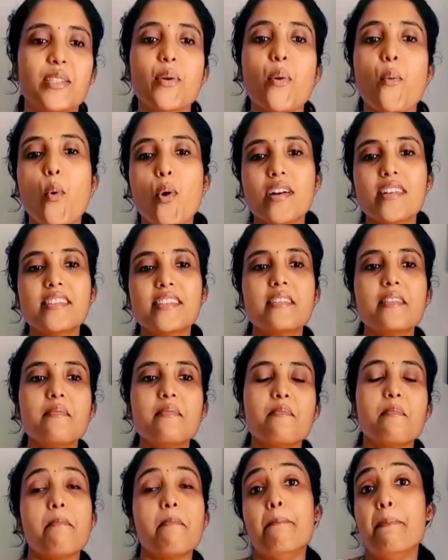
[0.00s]
what is the
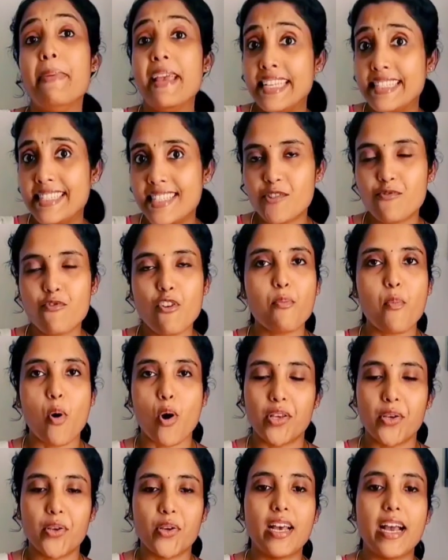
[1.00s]
basis for
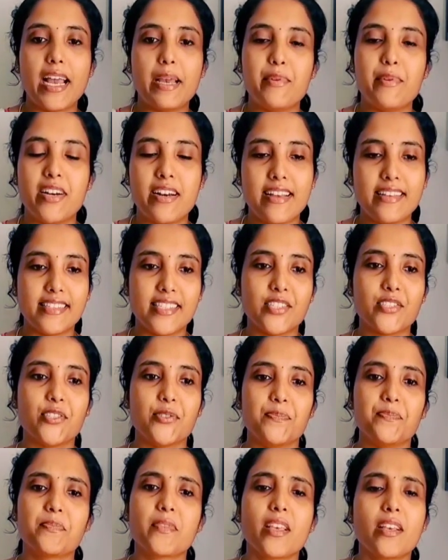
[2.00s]
molecular hybridization?
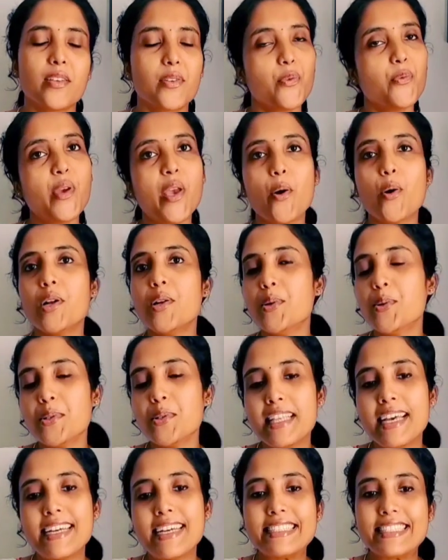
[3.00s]
We all know
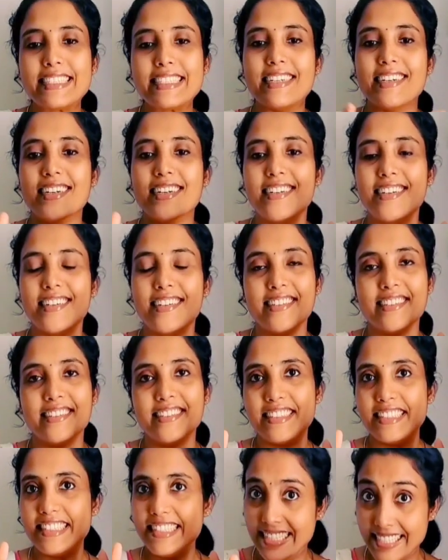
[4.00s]
that
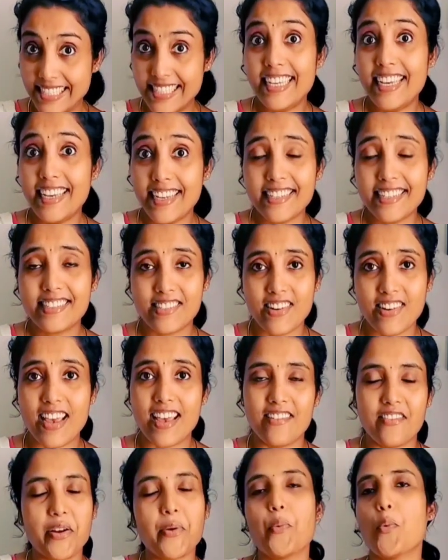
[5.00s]
the DNA strand,
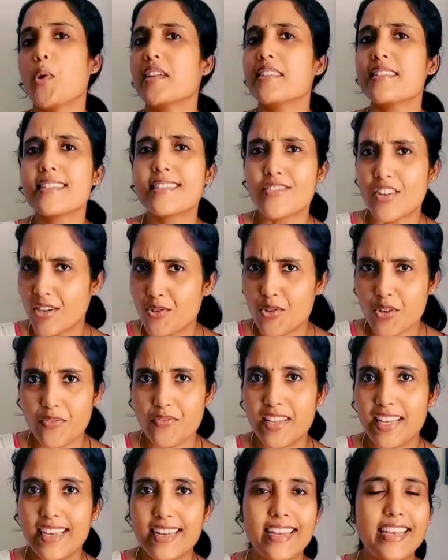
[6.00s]
right? What is the structure of
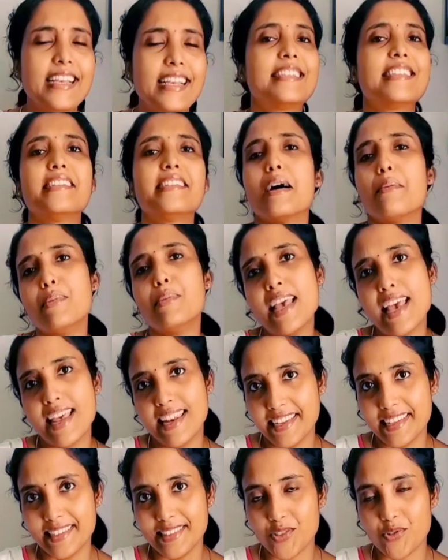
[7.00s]
DNA? It's a double
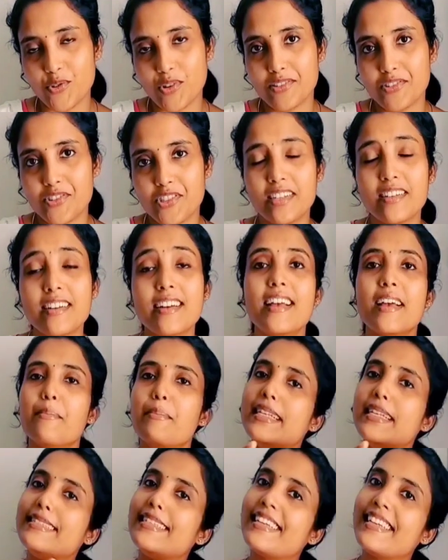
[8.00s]
helical structure.
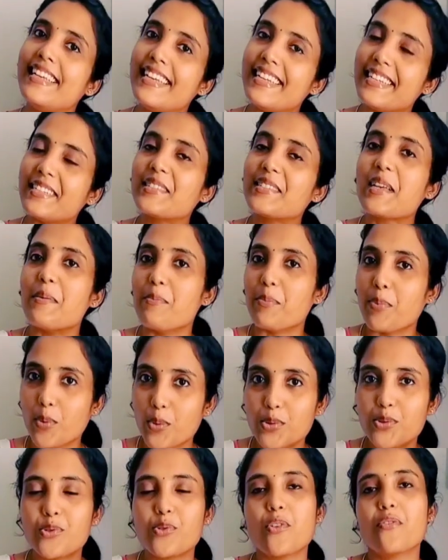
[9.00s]
Basically, it is
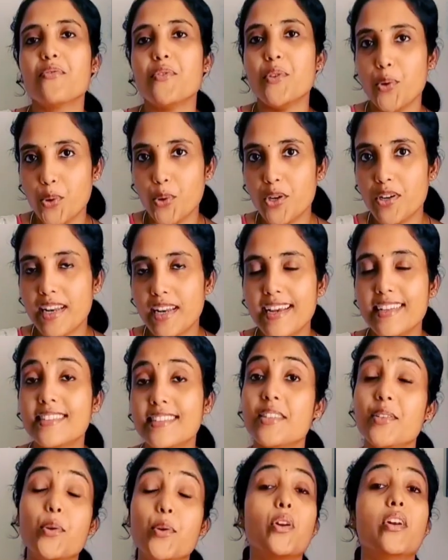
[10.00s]
composed of nucleotides.
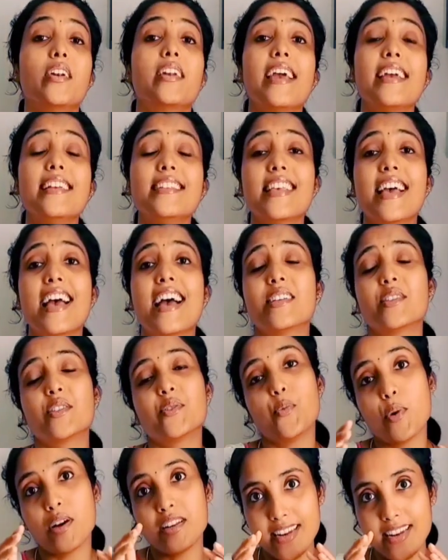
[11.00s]
Nucleotides has
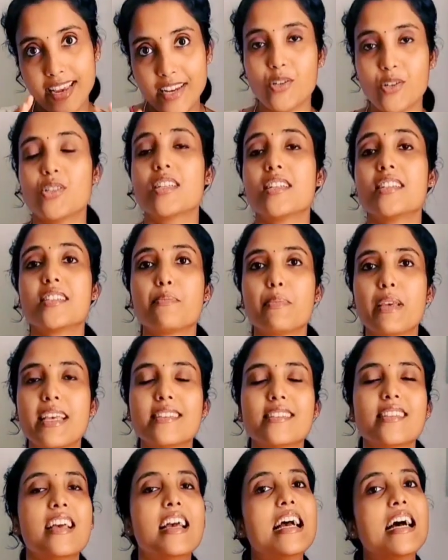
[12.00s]
one nitrogenous base,
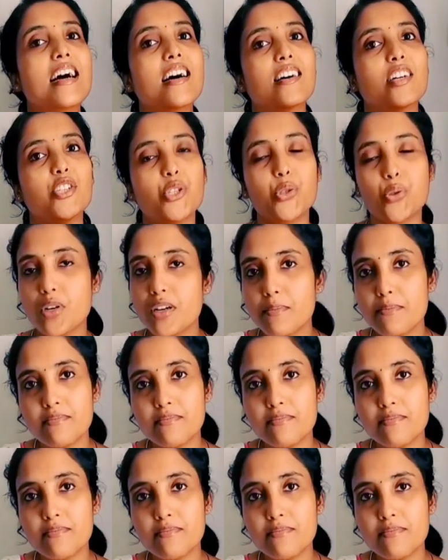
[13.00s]
a sugar